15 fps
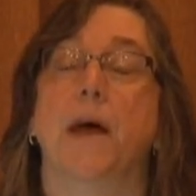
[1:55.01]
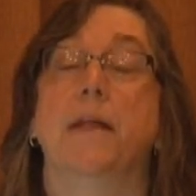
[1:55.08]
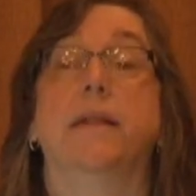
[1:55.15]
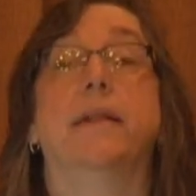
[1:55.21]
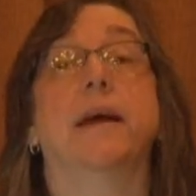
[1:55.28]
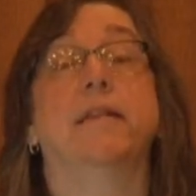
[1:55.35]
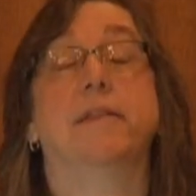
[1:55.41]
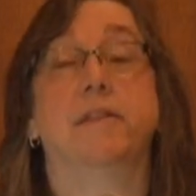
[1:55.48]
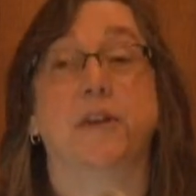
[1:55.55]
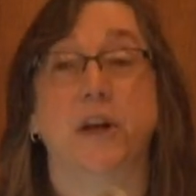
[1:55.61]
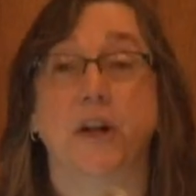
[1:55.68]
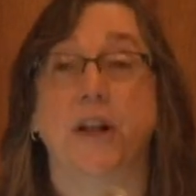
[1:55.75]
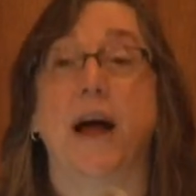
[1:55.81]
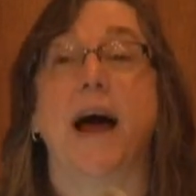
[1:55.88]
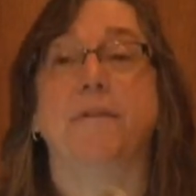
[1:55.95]
They
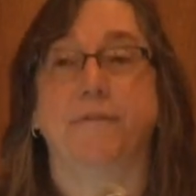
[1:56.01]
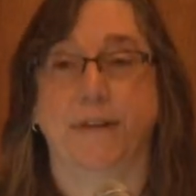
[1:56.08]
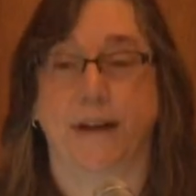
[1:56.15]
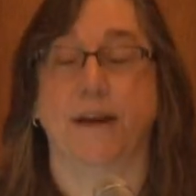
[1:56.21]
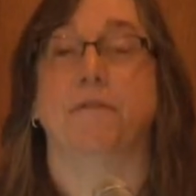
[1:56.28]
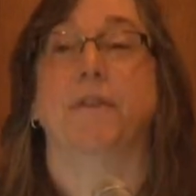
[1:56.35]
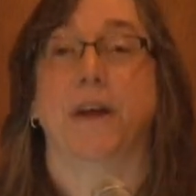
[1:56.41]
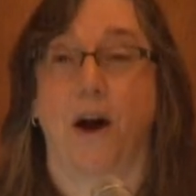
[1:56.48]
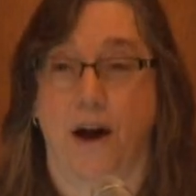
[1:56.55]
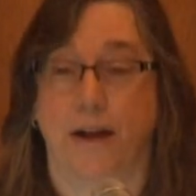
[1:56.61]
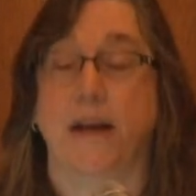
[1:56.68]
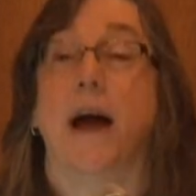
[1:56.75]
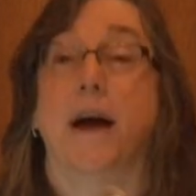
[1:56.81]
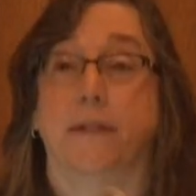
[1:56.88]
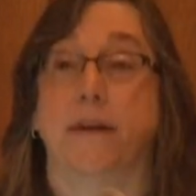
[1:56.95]
still have to give the,
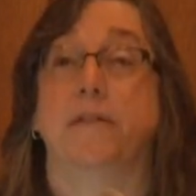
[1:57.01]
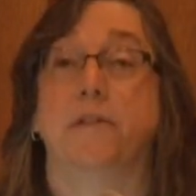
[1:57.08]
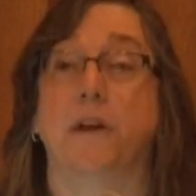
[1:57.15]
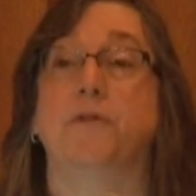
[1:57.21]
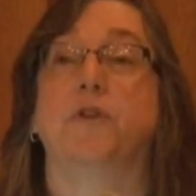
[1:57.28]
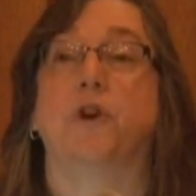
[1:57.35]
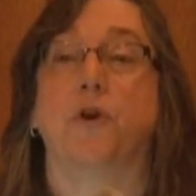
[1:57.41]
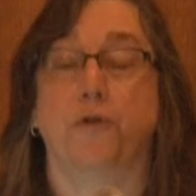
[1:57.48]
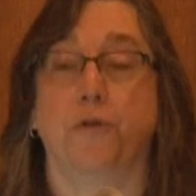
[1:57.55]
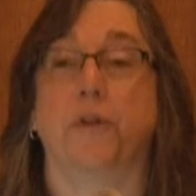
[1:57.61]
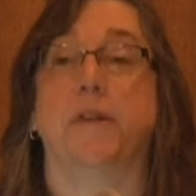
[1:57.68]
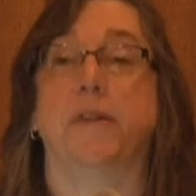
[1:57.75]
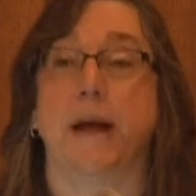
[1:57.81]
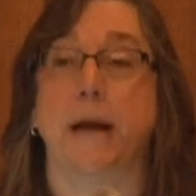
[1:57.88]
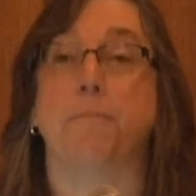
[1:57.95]
yeah, they still have to go through
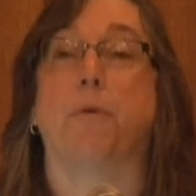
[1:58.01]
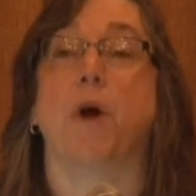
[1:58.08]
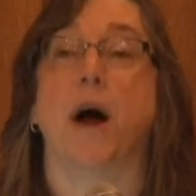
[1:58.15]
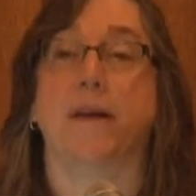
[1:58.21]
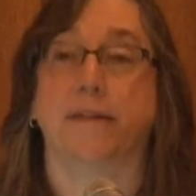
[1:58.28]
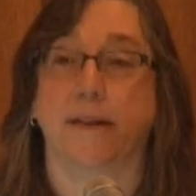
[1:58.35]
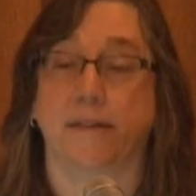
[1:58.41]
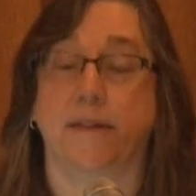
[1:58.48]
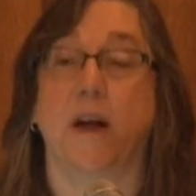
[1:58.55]
the same process.